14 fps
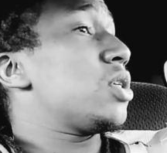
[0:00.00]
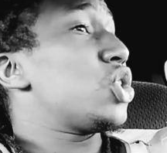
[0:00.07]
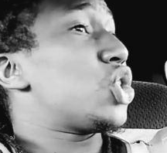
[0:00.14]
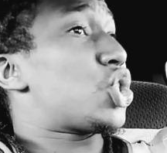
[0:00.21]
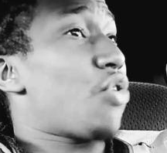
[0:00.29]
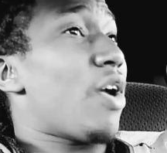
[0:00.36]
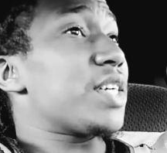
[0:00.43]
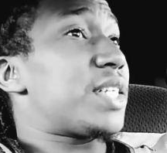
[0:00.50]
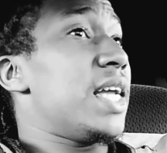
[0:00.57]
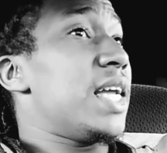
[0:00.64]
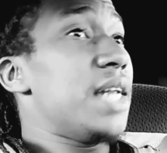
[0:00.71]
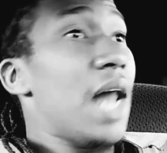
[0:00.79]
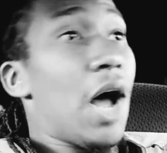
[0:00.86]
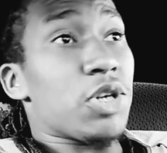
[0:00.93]

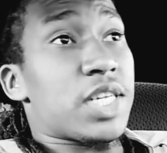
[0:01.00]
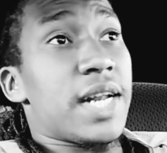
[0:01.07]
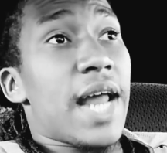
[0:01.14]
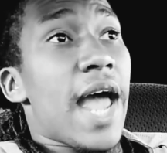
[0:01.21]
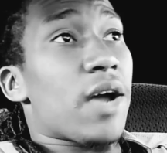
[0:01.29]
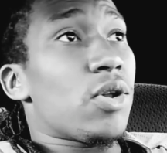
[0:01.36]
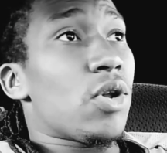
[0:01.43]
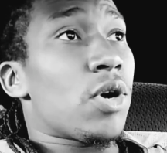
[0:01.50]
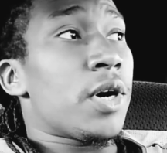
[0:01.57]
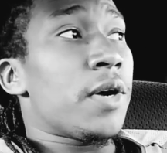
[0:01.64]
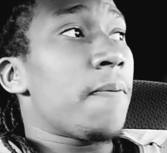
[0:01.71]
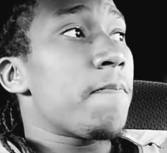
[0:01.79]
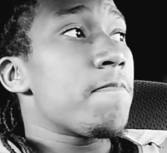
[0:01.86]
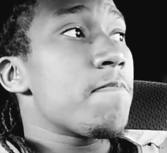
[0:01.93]
trusting Nelson
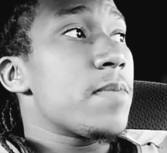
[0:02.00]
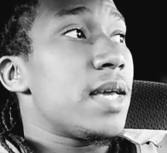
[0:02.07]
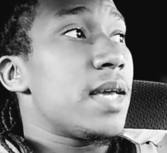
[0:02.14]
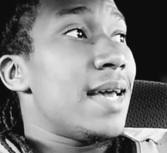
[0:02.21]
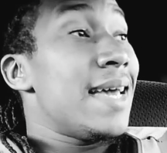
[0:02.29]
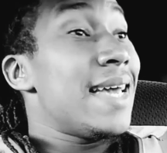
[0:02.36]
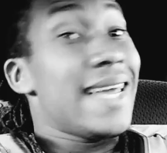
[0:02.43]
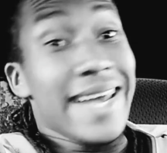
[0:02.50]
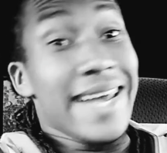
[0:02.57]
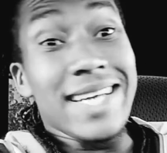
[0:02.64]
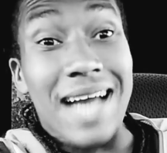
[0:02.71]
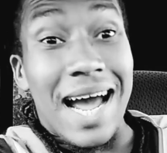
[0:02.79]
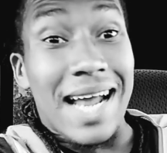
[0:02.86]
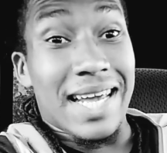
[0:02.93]
Agholor,
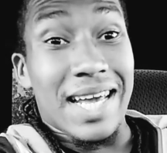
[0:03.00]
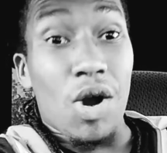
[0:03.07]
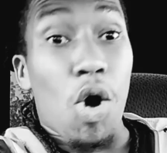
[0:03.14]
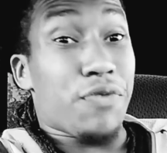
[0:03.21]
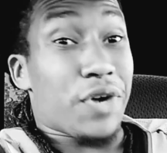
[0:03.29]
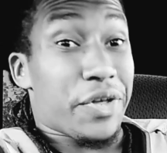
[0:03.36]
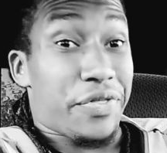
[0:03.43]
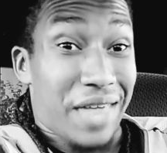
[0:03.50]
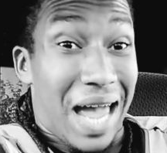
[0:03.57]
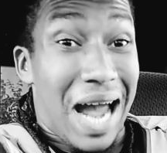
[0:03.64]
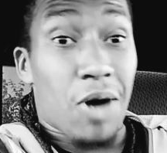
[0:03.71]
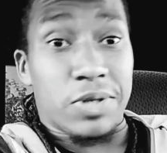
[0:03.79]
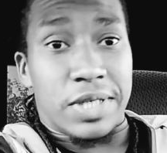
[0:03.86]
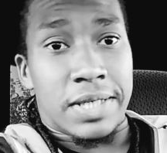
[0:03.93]
he's got to hit over
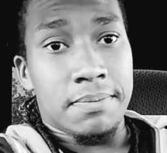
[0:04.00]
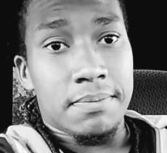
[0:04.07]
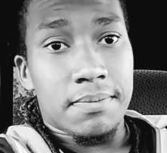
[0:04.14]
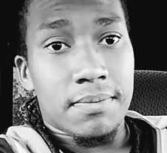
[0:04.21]
1,000.